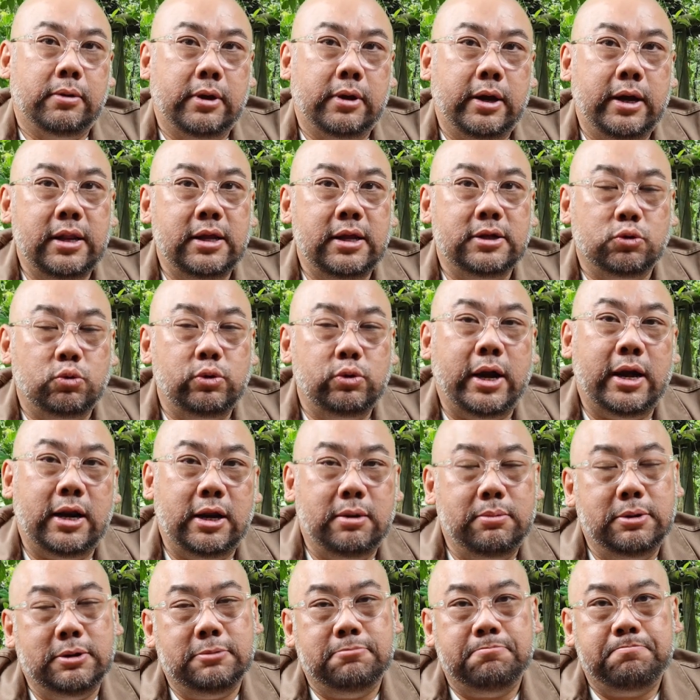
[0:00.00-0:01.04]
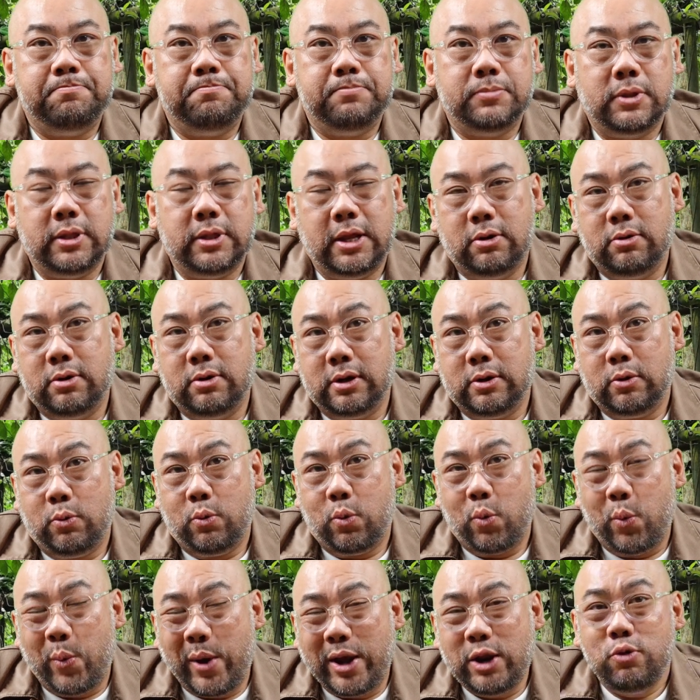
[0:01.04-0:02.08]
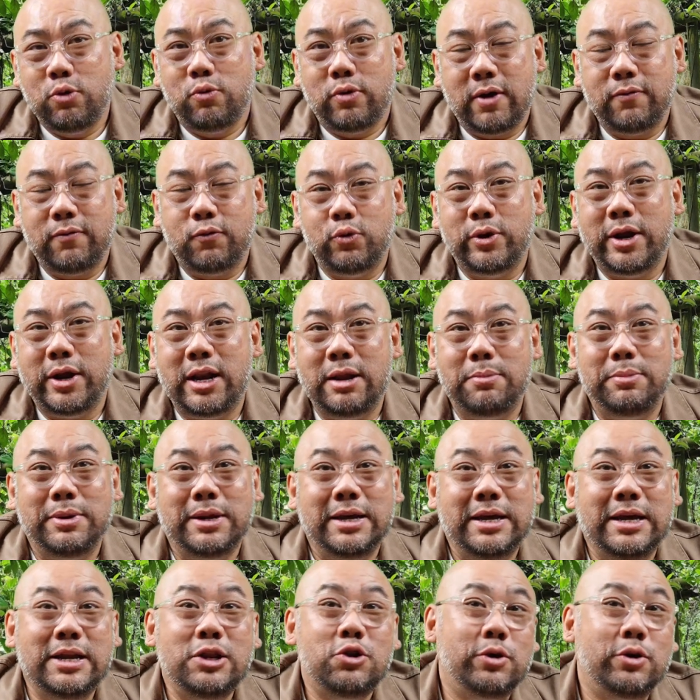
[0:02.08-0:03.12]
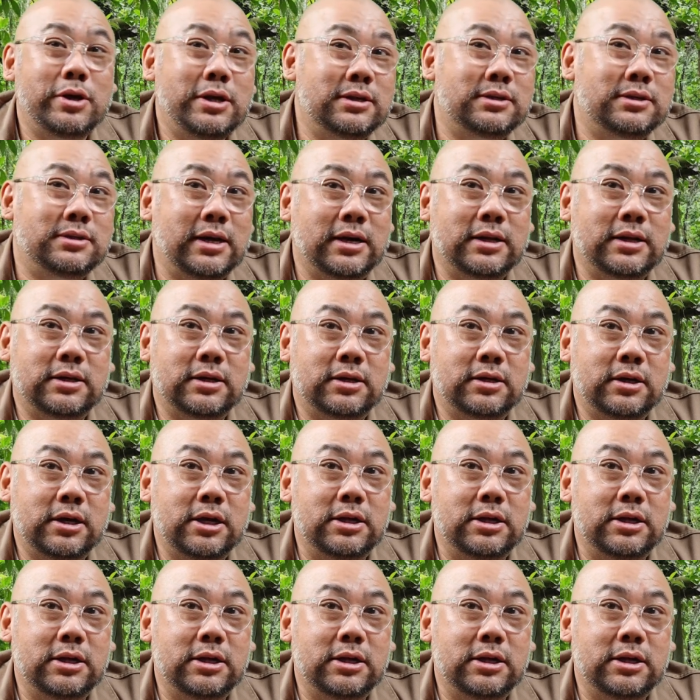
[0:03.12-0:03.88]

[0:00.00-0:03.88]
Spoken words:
It is wood element. Now, when you have wood element in your east sector,